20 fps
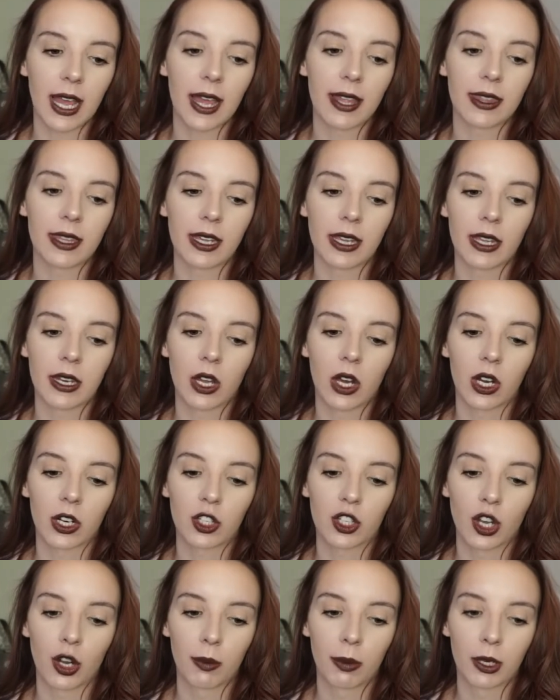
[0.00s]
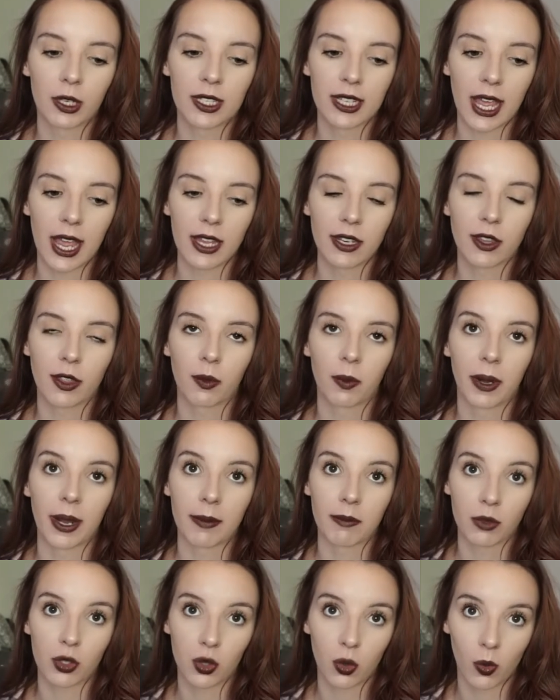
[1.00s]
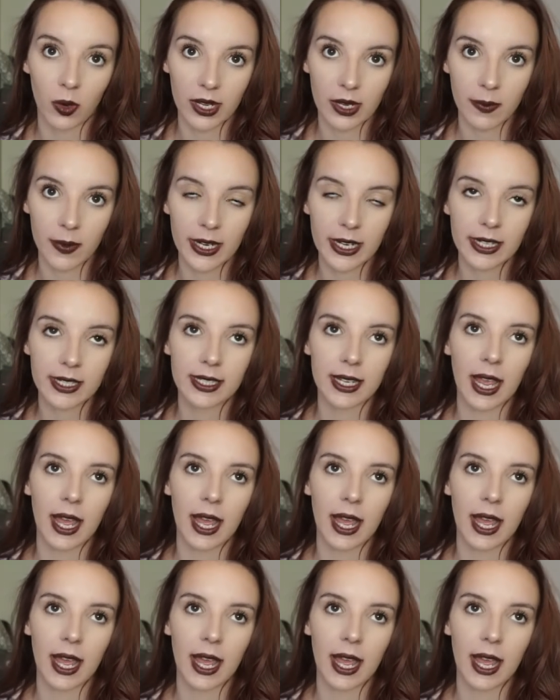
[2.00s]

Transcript: and then October 10th when I'm 20 weeks.